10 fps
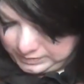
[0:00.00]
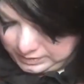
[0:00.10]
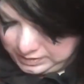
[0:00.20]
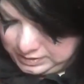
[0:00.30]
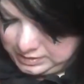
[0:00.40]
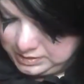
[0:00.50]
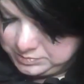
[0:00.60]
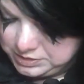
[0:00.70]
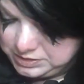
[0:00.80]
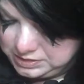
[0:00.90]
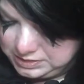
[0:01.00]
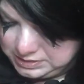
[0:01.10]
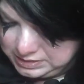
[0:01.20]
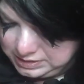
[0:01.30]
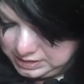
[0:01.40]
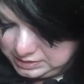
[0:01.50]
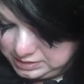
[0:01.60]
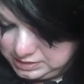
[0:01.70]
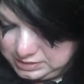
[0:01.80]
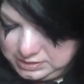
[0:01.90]
And I'm just going to select
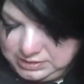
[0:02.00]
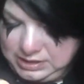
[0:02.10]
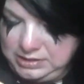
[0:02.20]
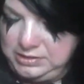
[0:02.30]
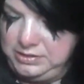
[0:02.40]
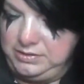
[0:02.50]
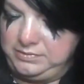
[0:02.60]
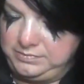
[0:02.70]
the center.